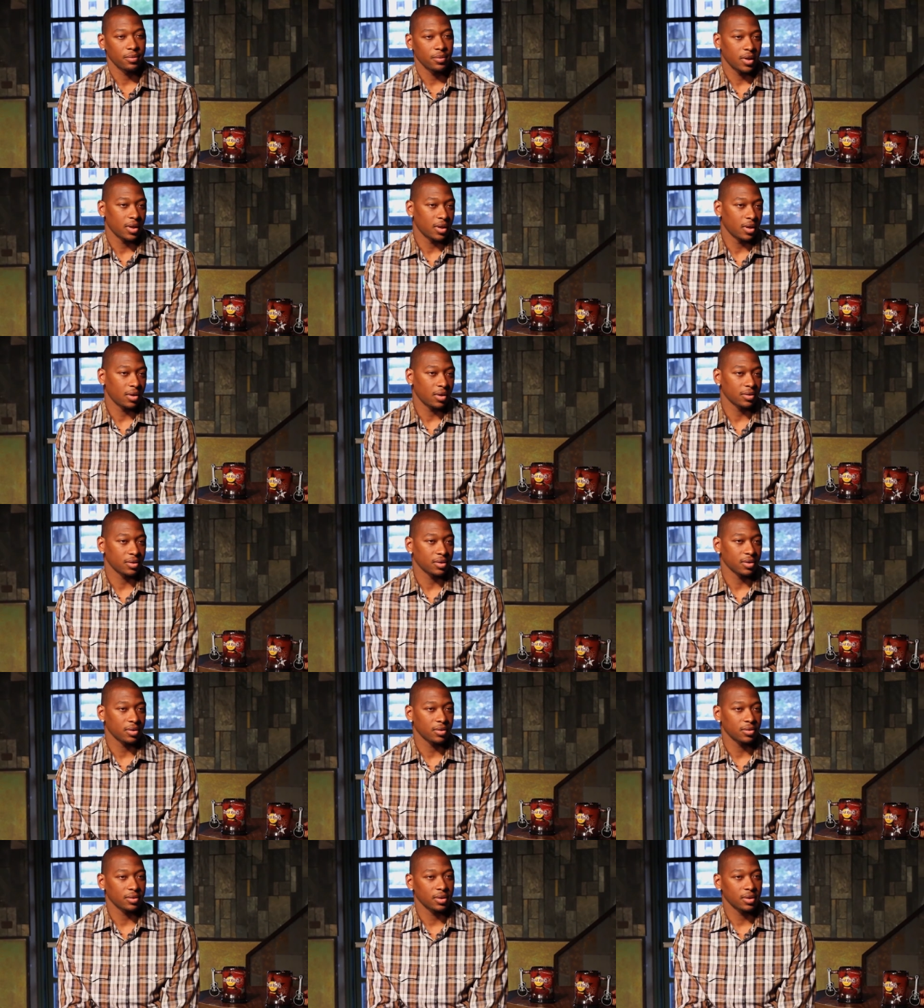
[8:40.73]
And
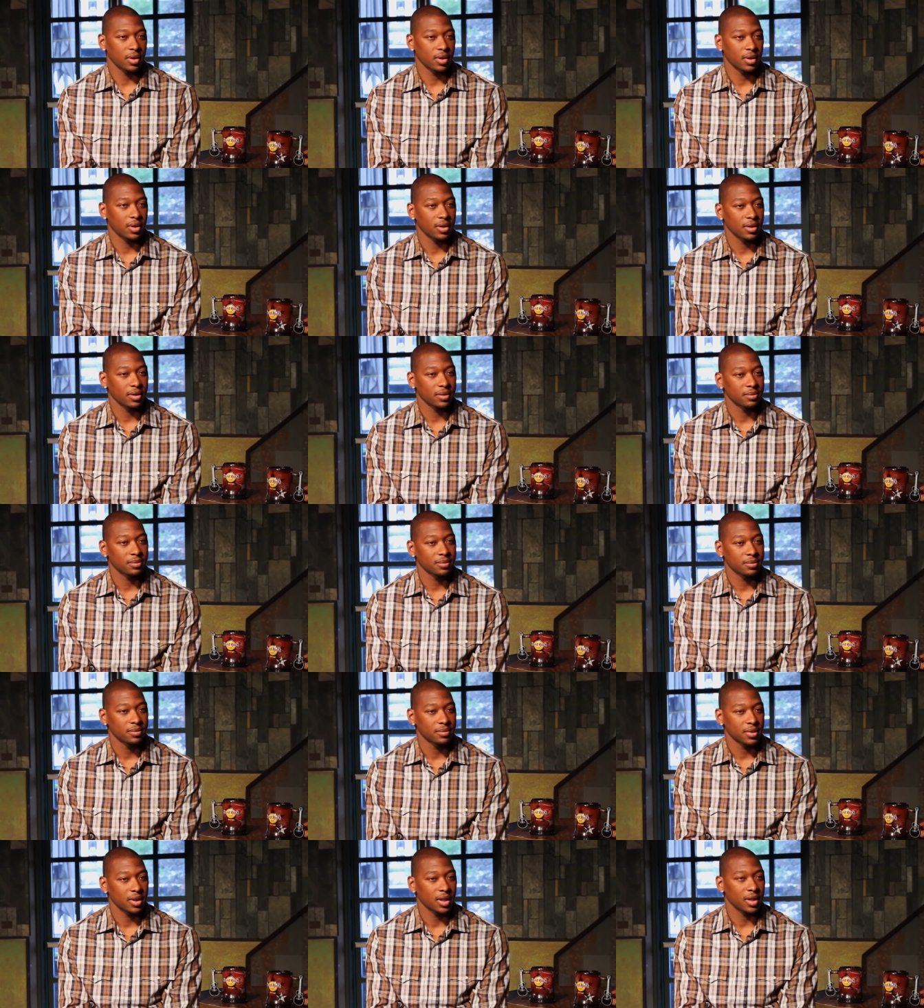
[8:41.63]
also, um,
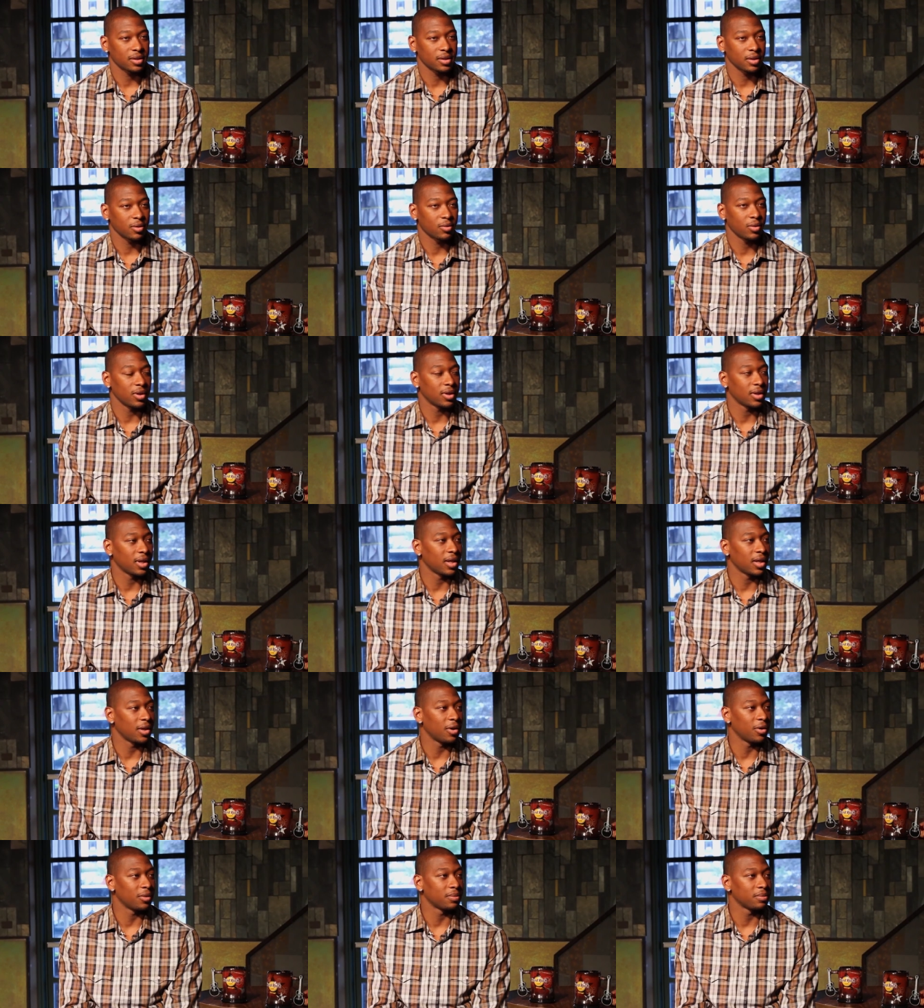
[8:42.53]
Lance and Quentin, that
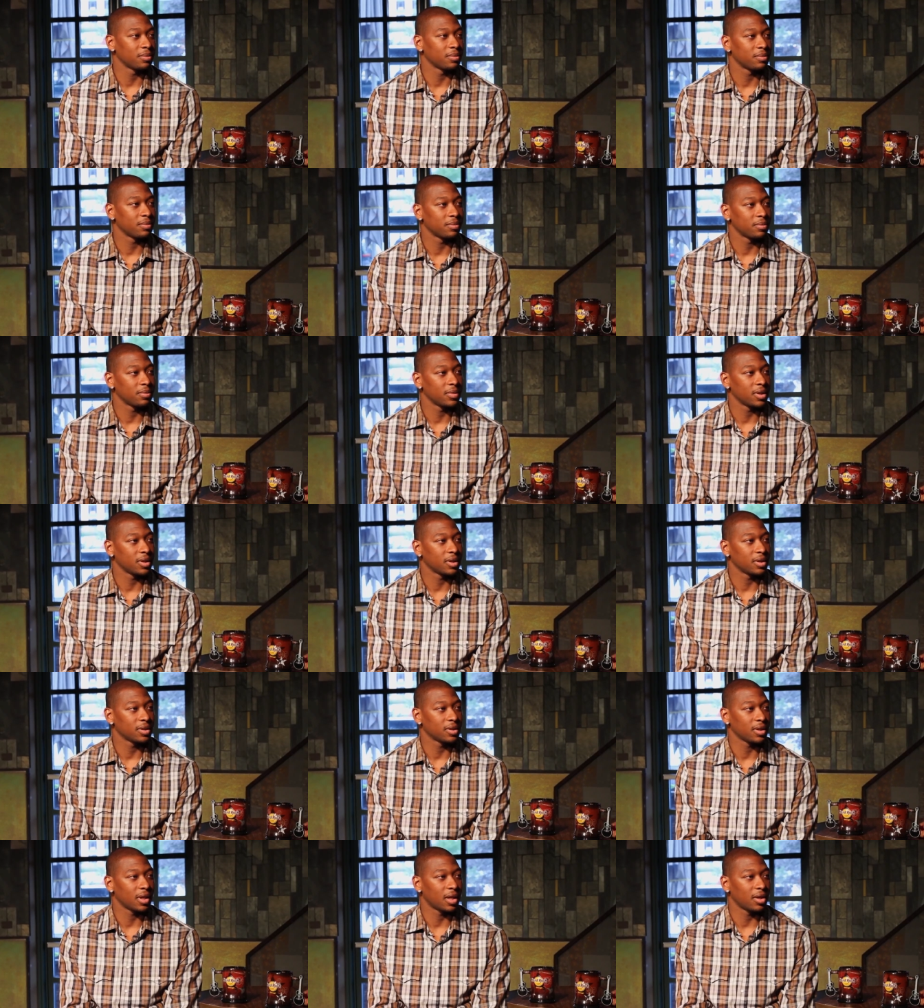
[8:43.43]
helped
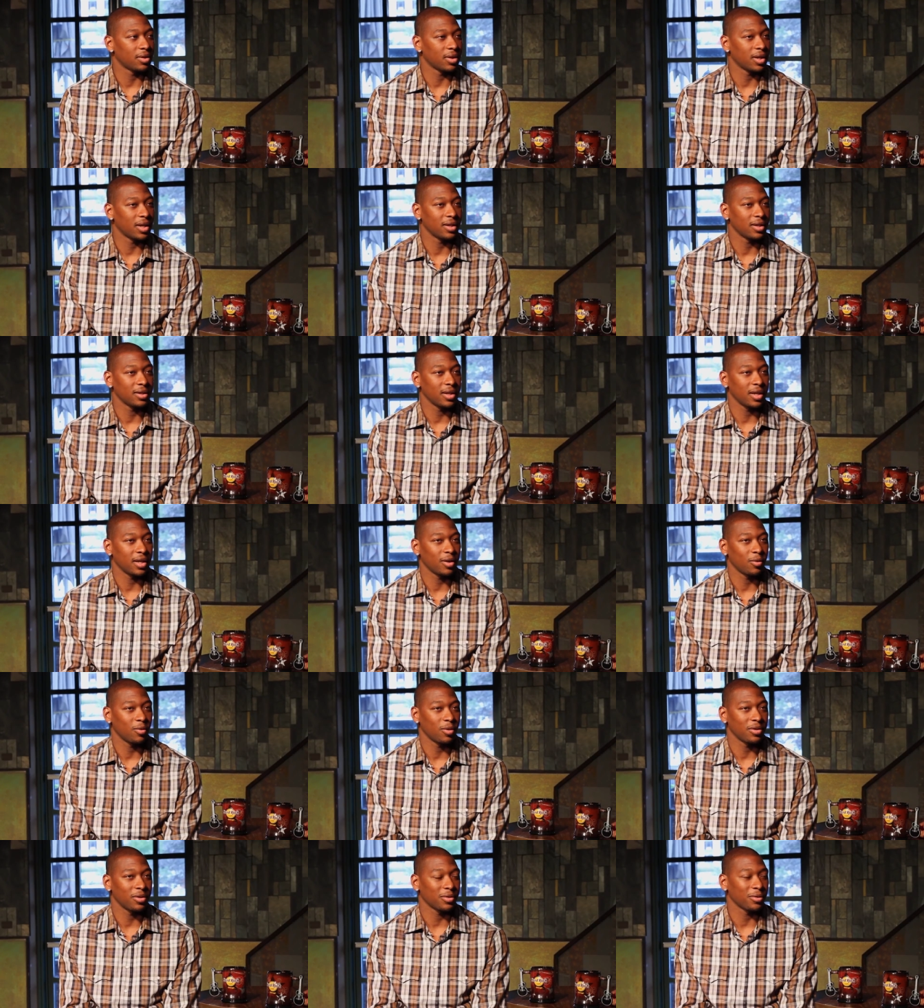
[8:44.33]
because not only that, they had
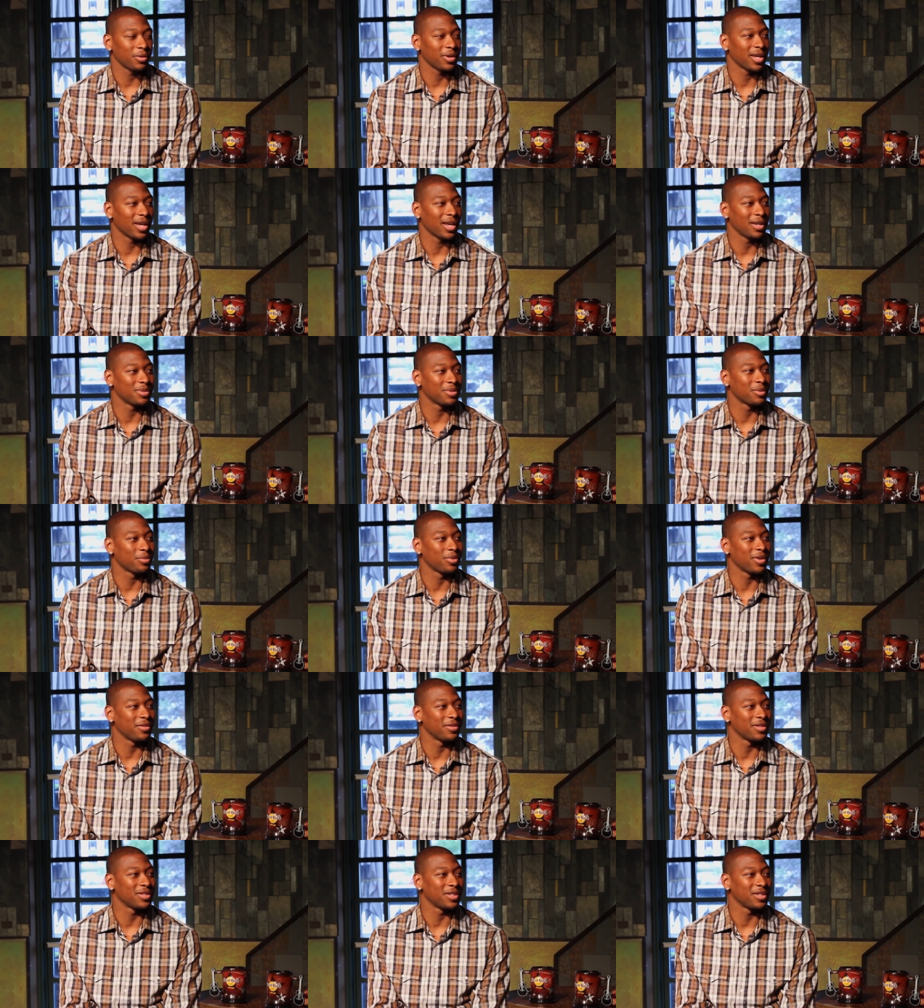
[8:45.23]
won three games the
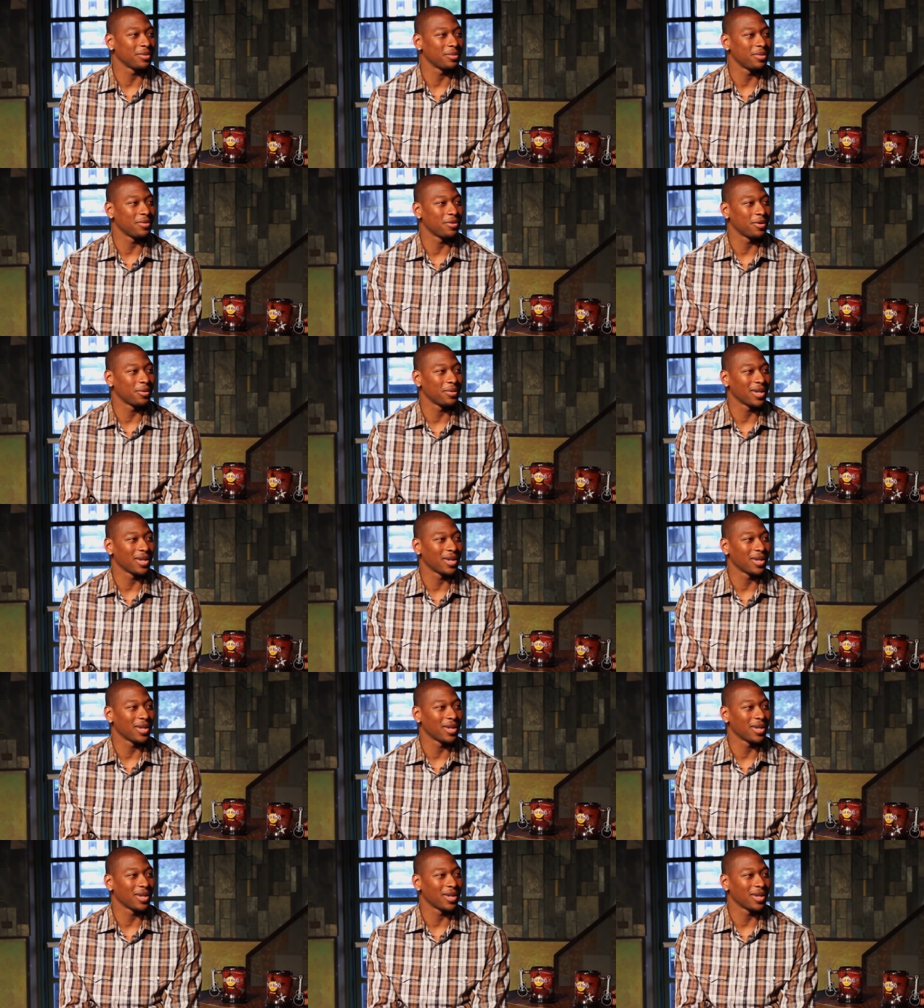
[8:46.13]
previous year before we